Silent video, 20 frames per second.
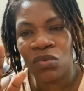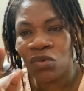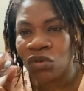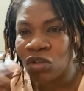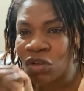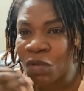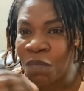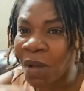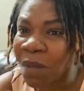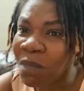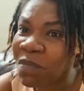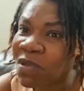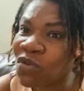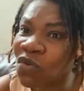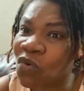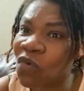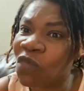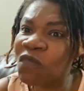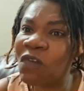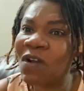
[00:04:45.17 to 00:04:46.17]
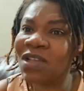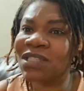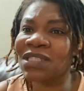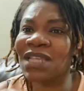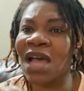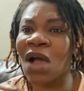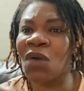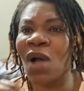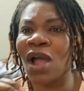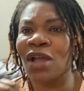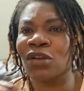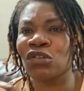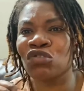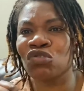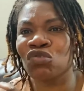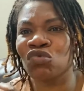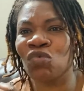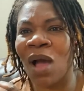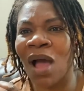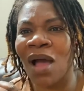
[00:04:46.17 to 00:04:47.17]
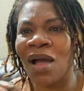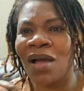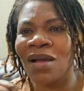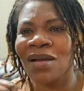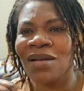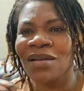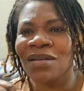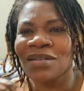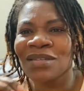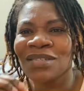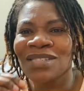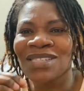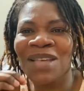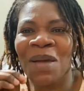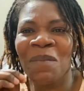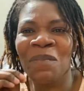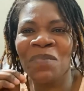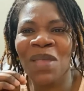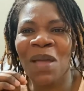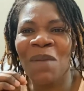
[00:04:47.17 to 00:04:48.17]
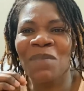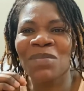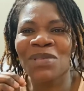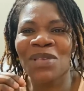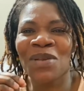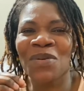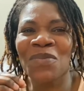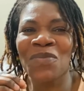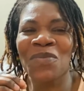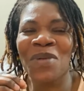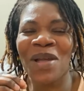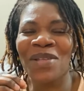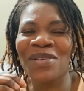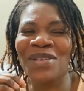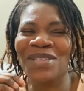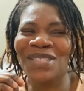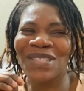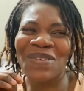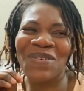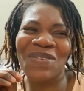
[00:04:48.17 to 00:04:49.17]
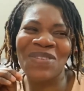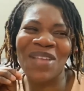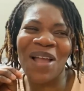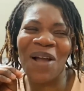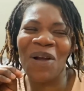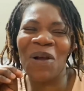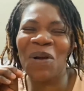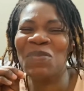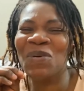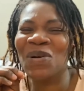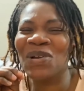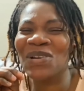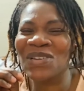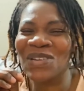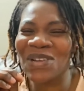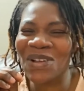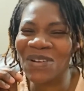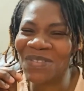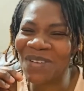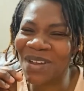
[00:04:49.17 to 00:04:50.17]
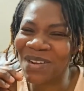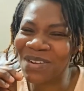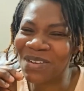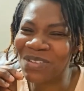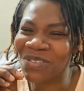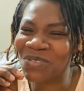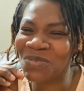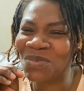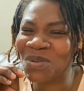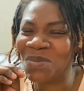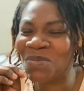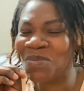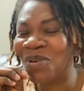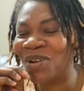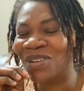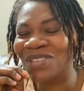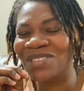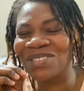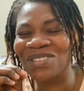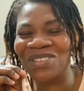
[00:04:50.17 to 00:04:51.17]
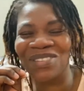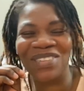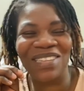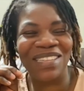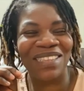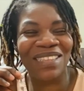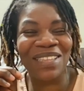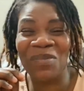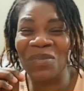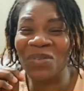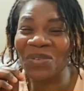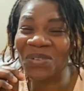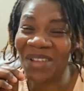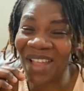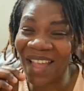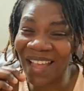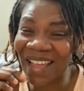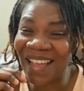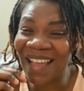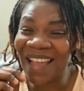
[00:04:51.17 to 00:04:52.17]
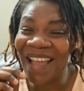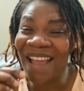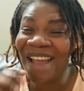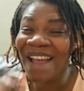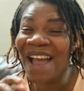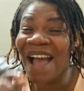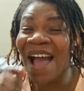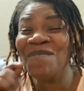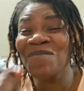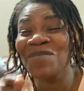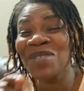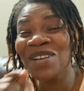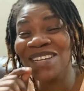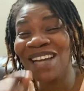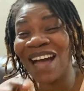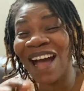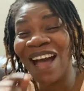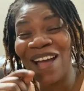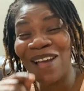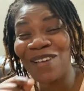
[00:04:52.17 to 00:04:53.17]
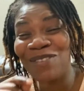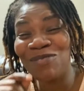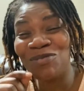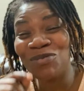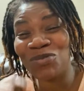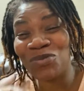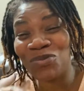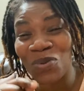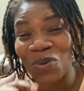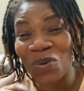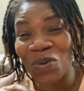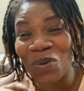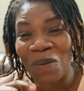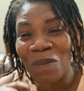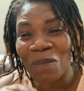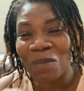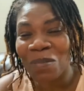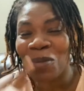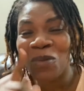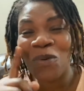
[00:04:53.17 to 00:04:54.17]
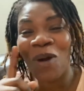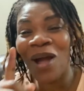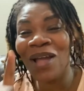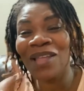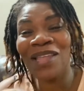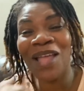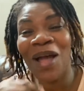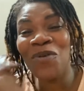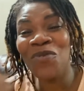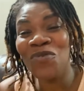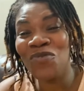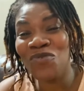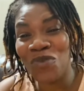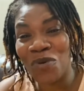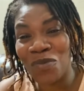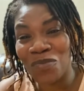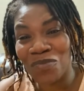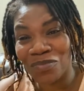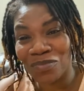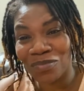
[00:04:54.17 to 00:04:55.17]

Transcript: di pa bi do fa sa kwan ne so a sometimes it will be better than saying, "Yanko pondi, I find it no bon turning them." Share America is so. Why you unkom?